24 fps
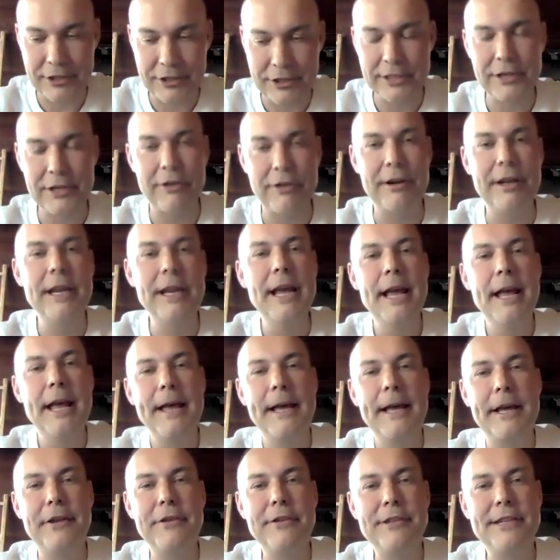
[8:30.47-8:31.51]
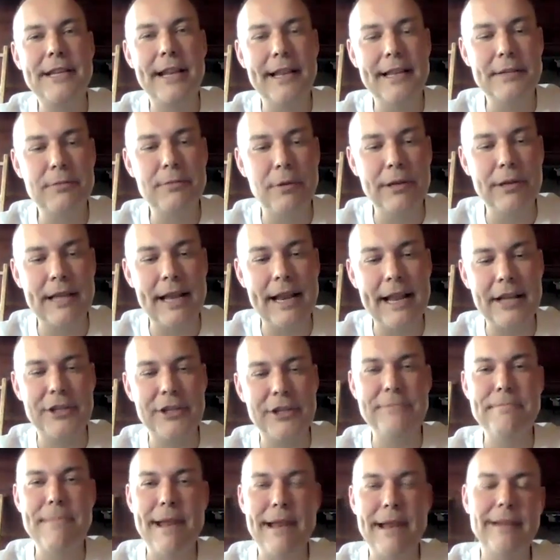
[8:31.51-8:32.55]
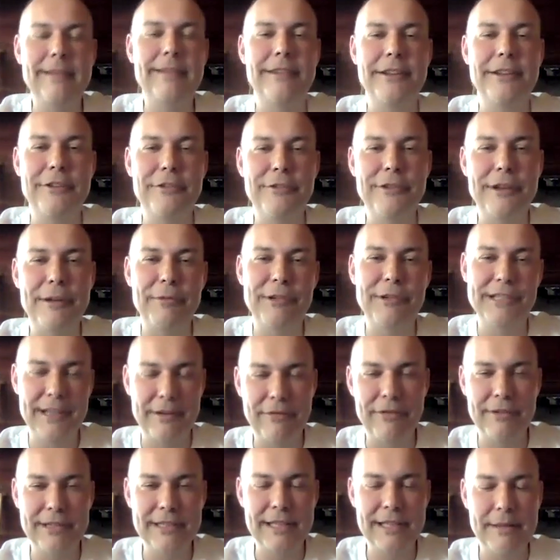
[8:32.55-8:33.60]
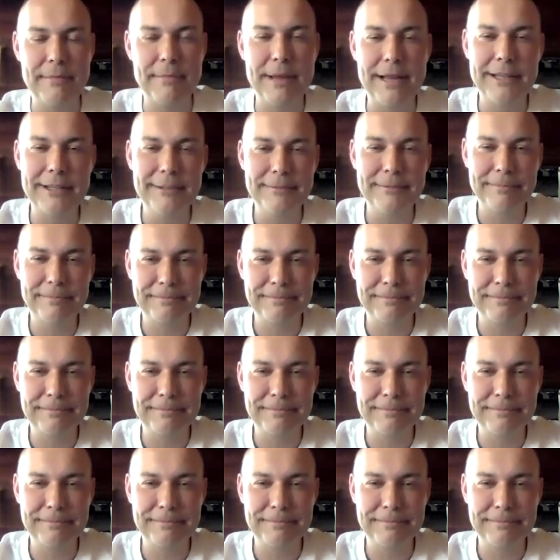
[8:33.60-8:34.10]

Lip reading: sorry. Can you tell us what that actually meant to you and what difference that made?